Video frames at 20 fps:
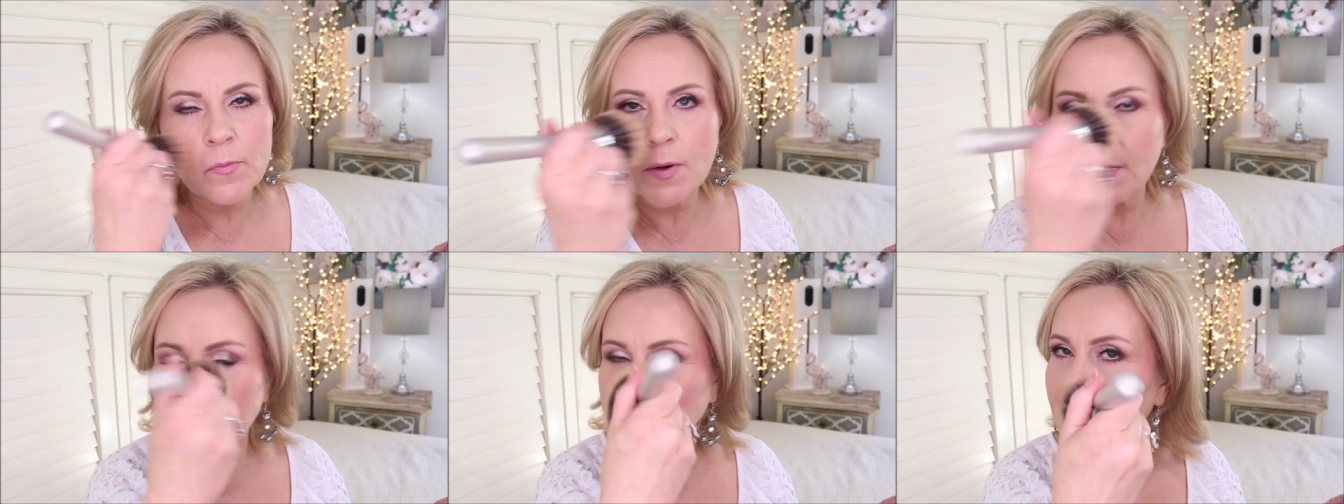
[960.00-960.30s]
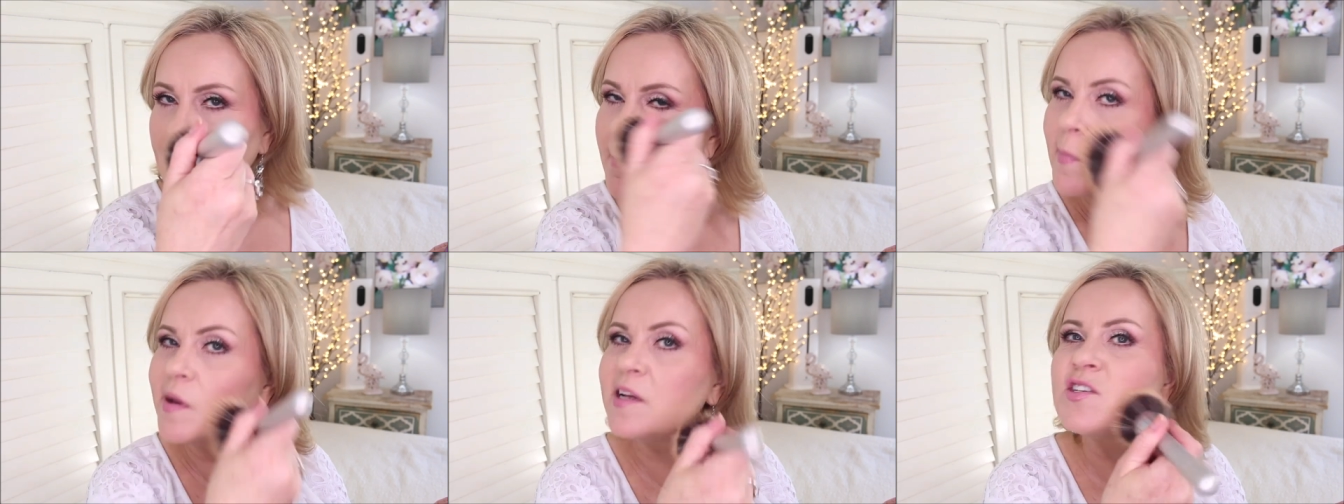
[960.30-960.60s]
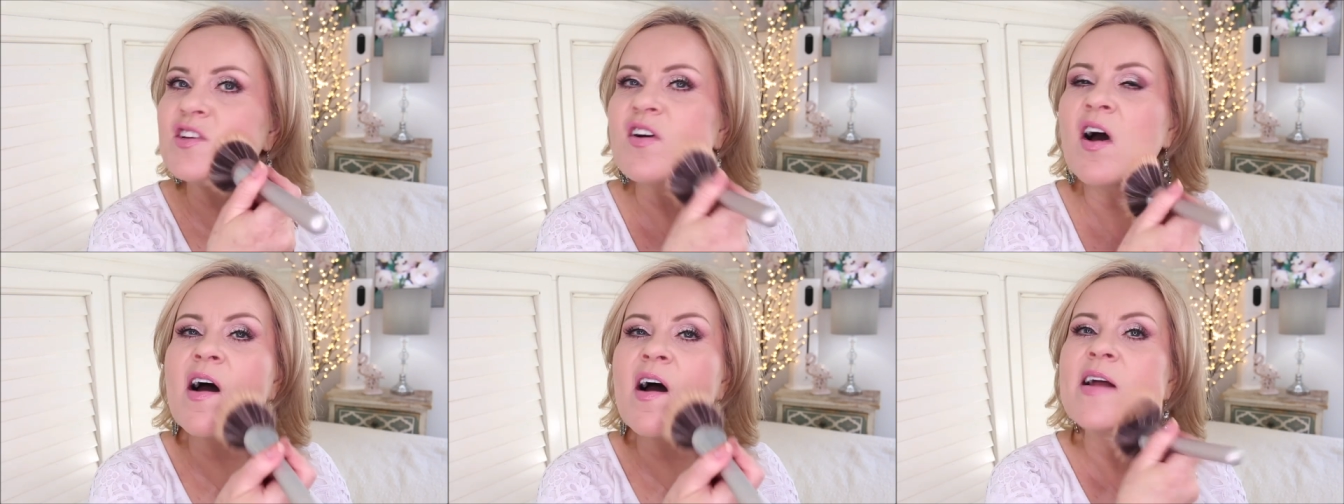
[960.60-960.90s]
put that
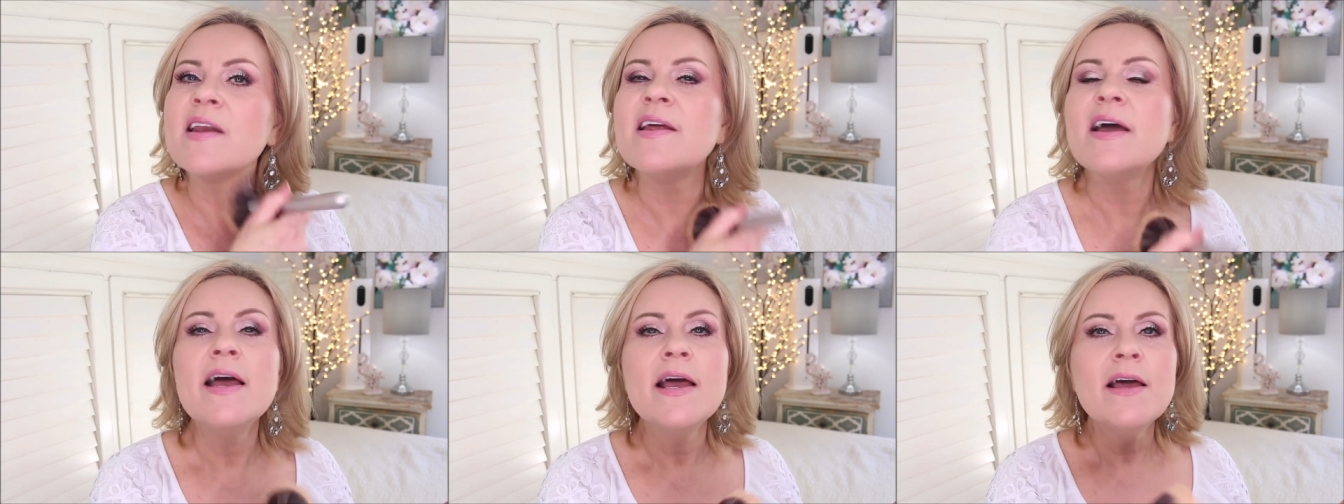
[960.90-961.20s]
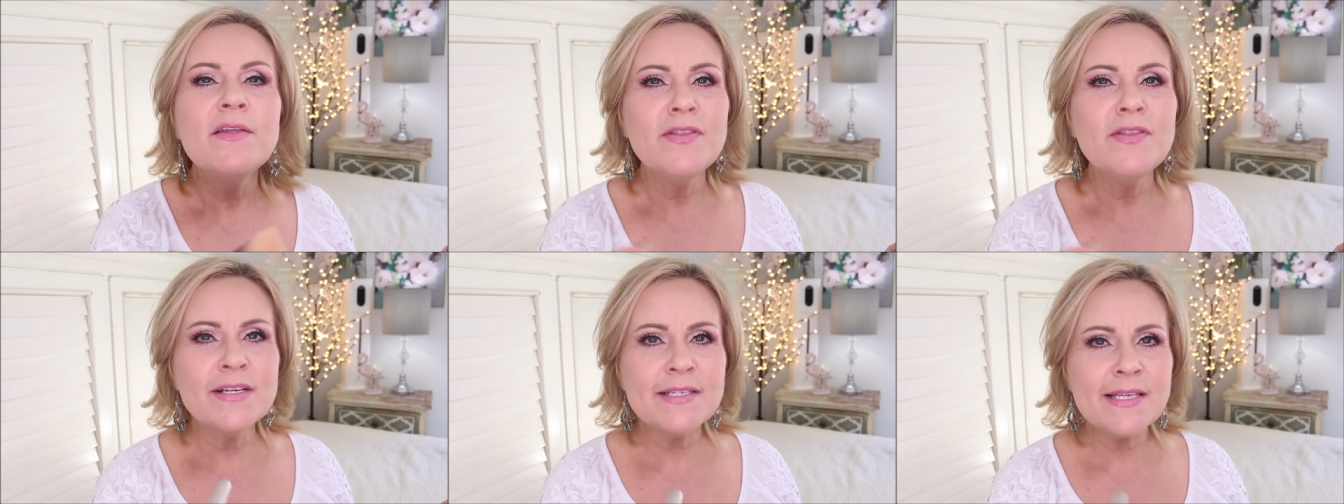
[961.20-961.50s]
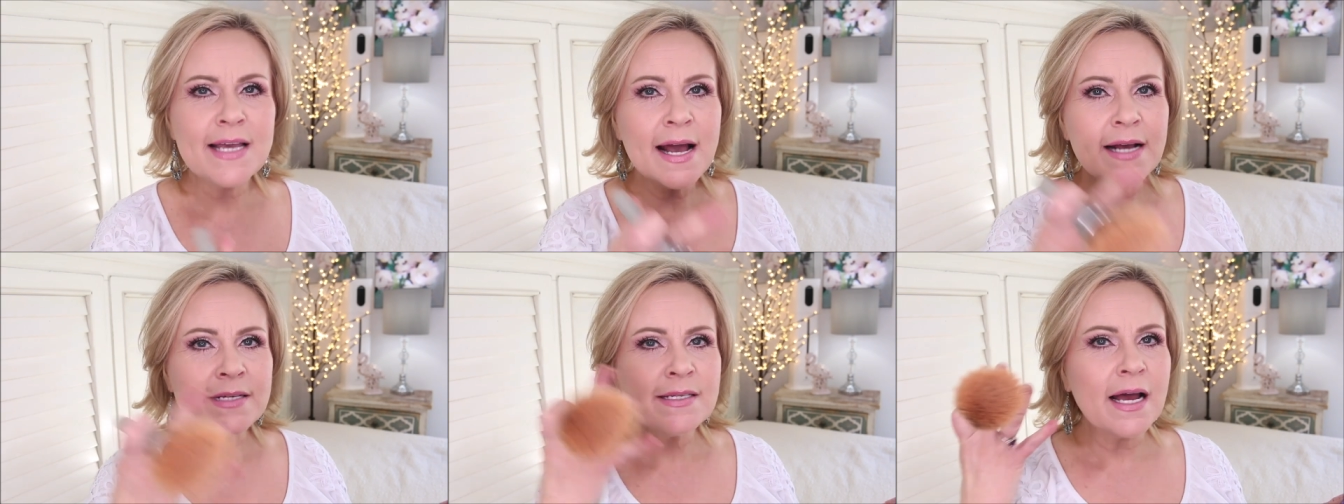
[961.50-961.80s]
much on. This
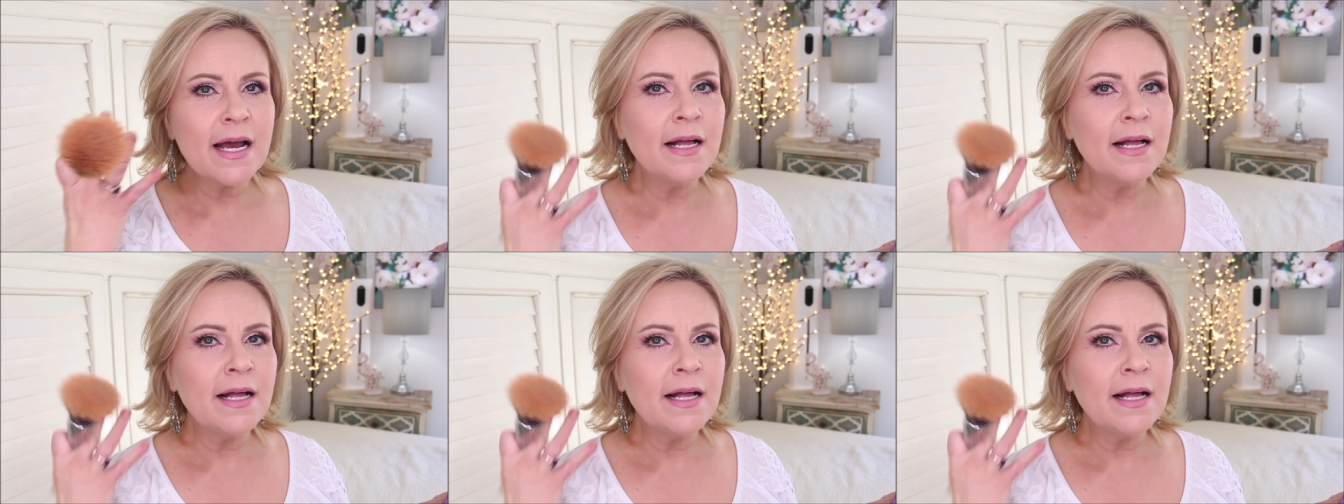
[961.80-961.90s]
has